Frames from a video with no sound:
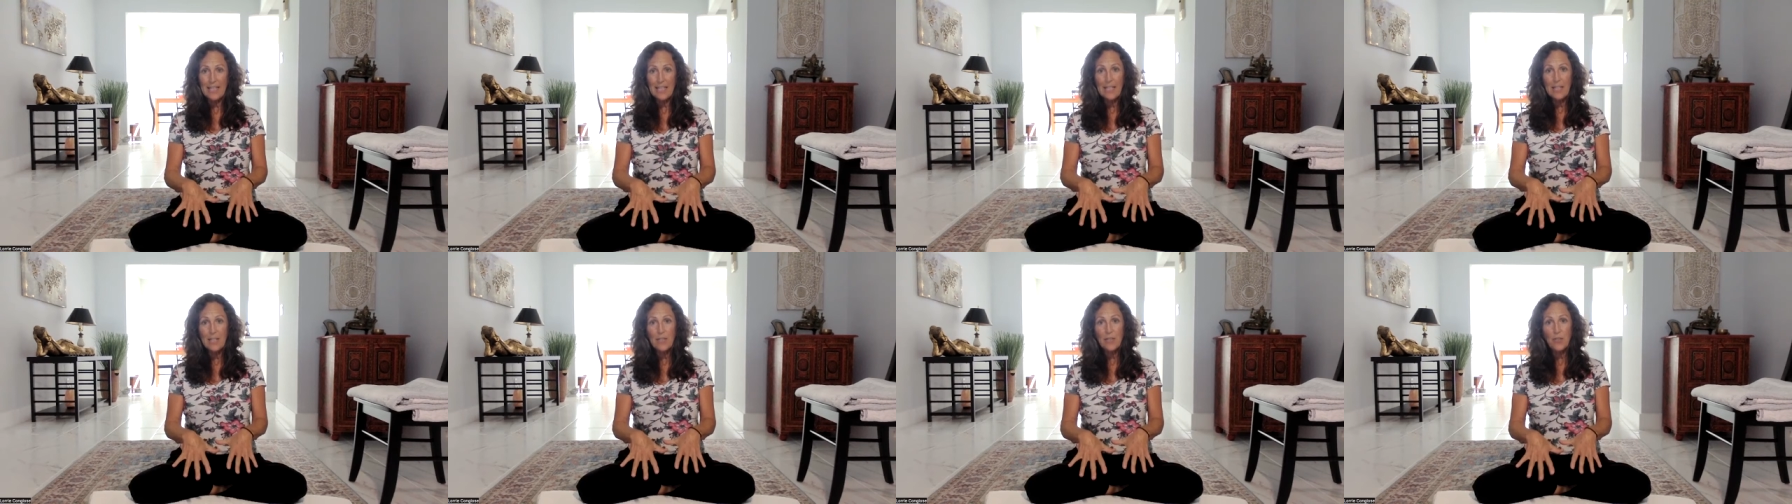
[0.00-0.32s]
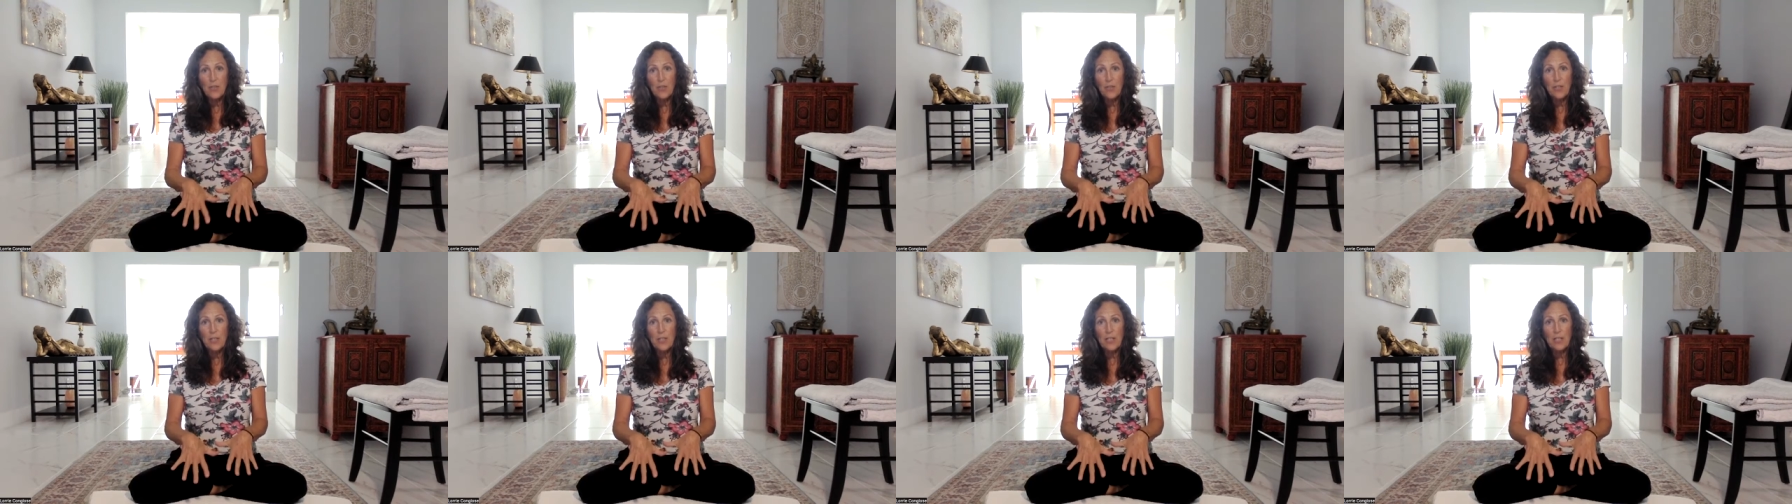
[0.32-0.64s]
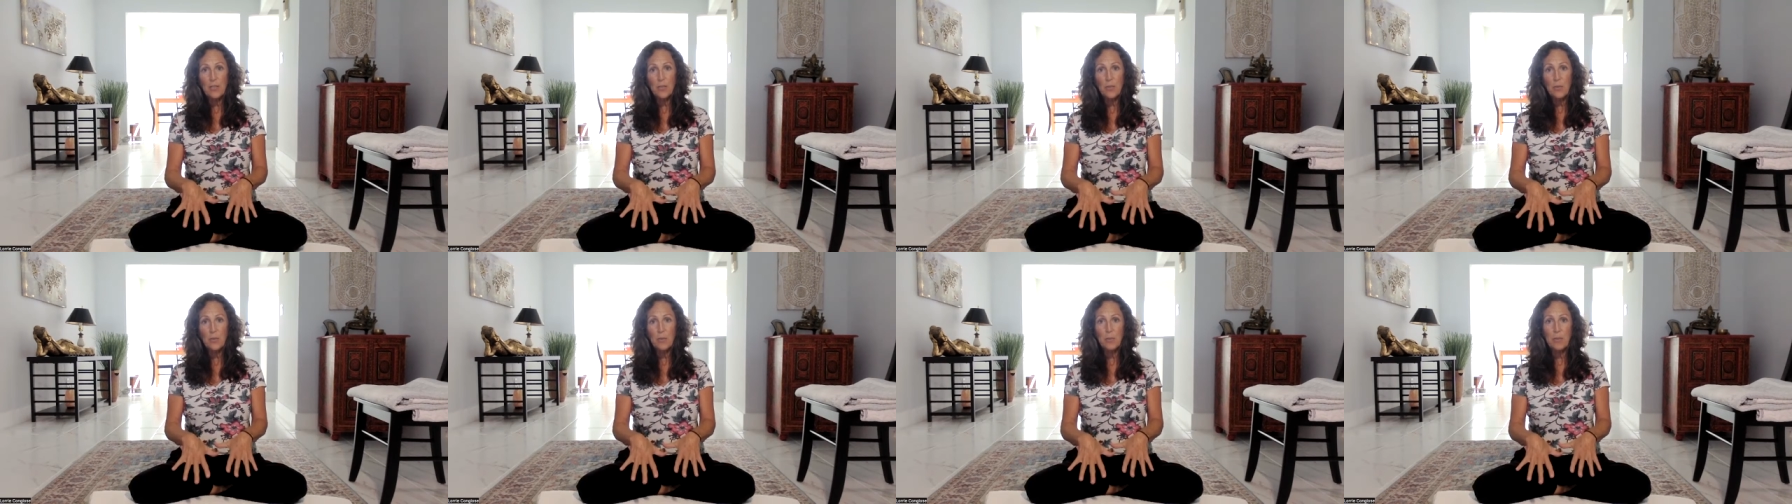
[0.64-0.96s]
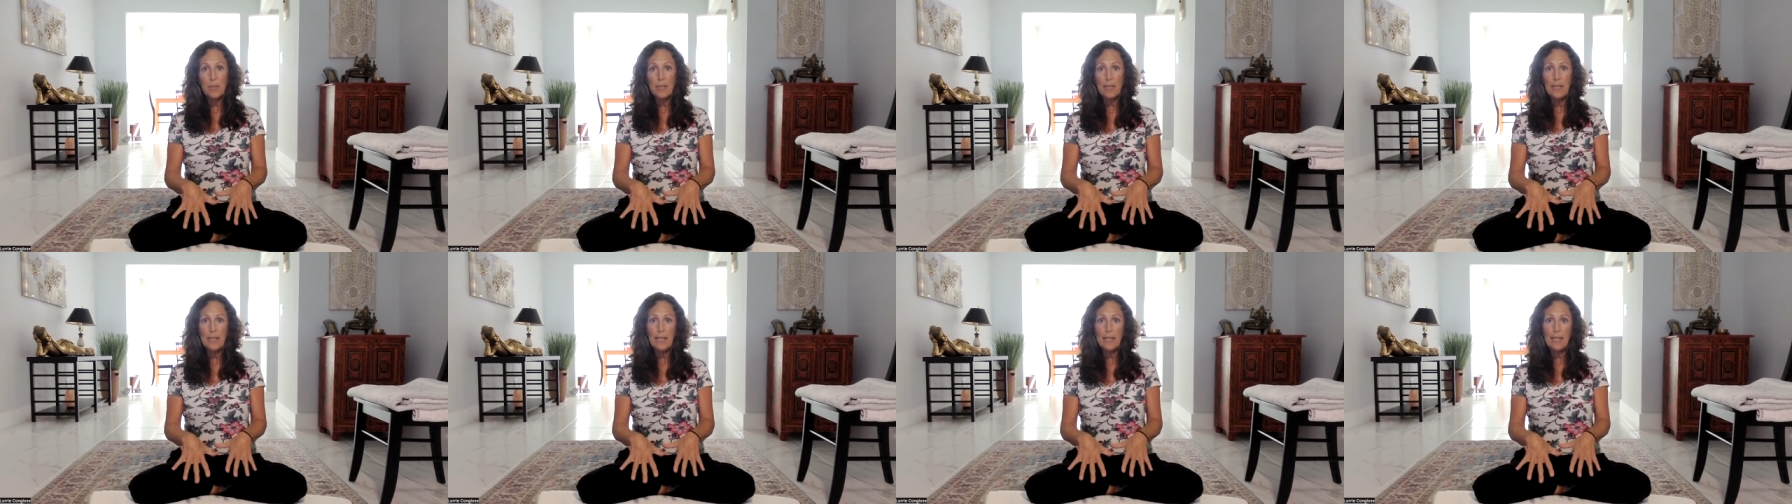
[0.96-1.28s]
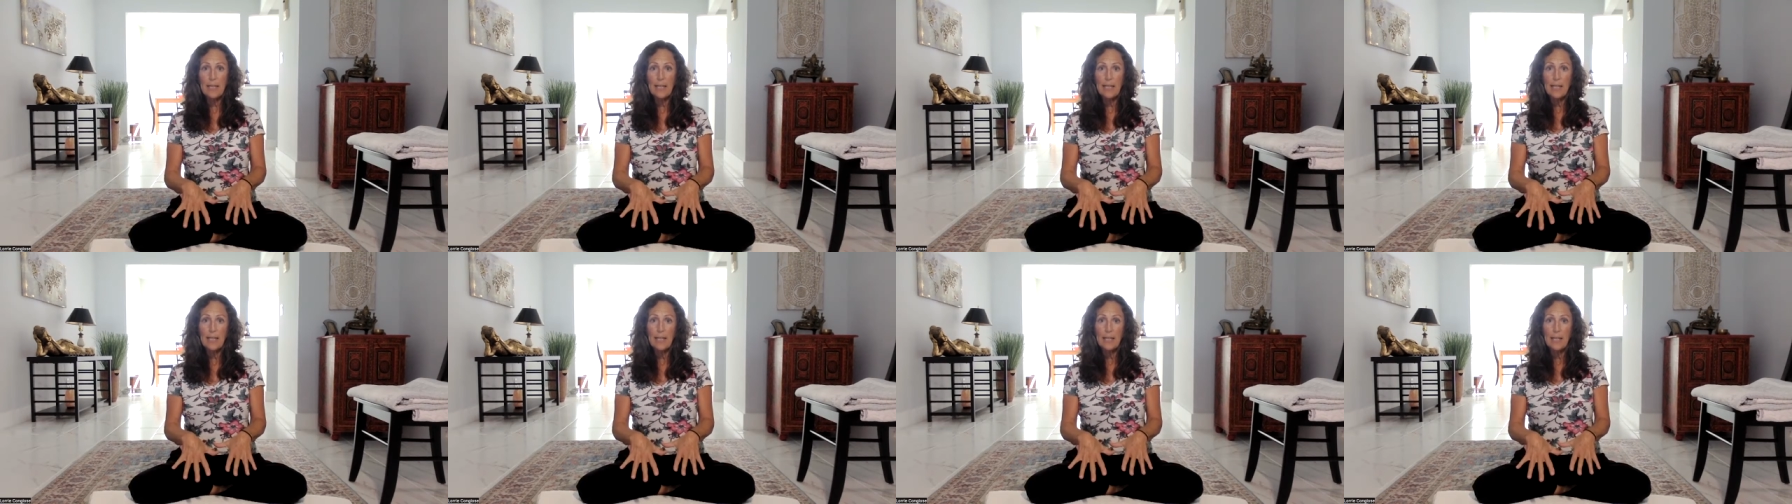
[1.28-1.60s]
So this would be
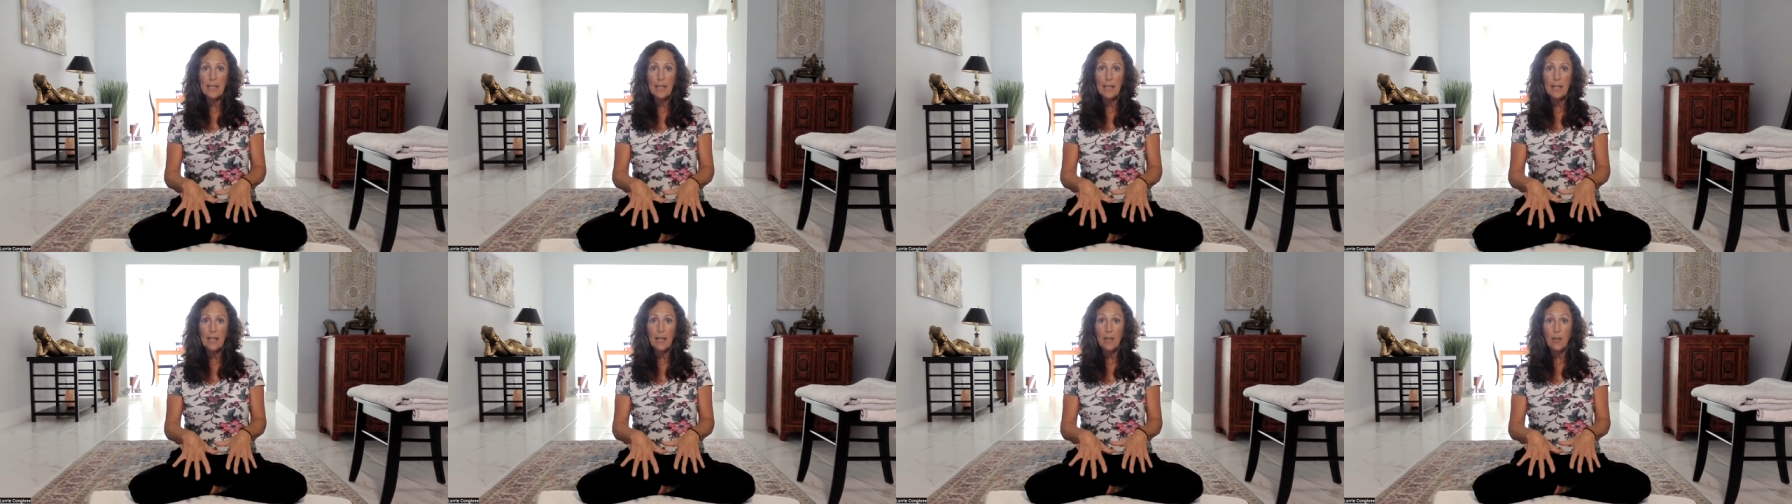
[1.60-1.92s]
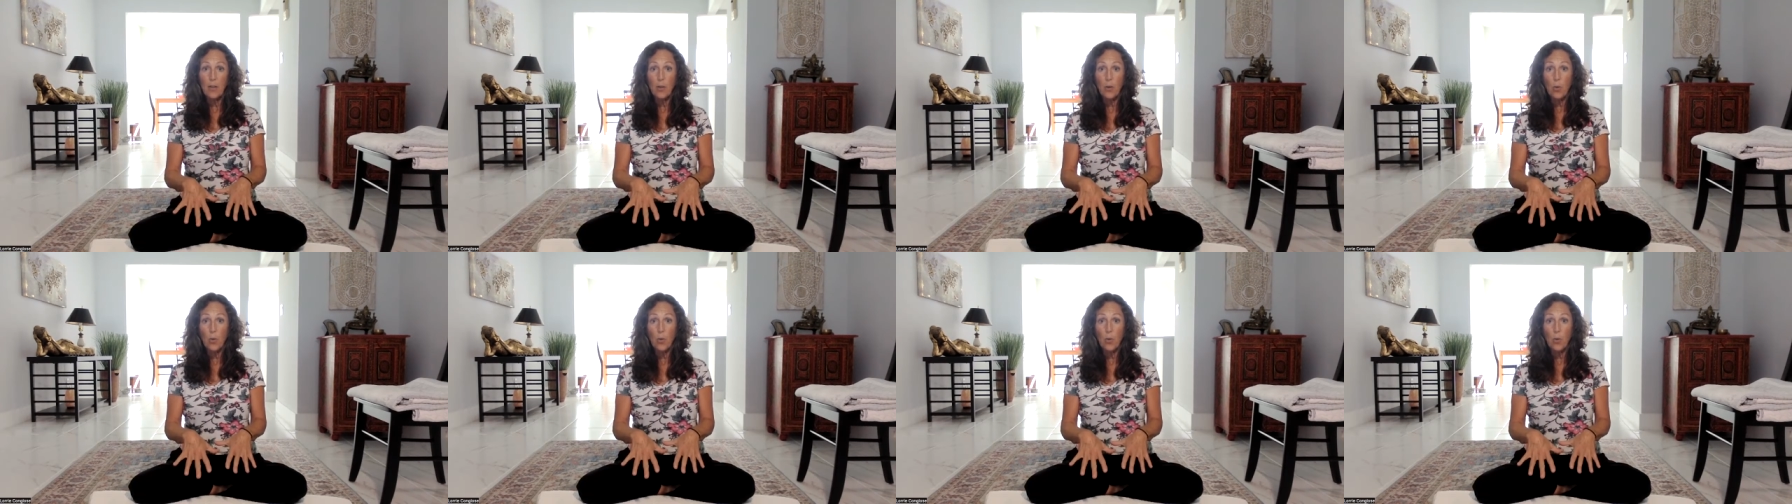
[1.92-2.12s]
the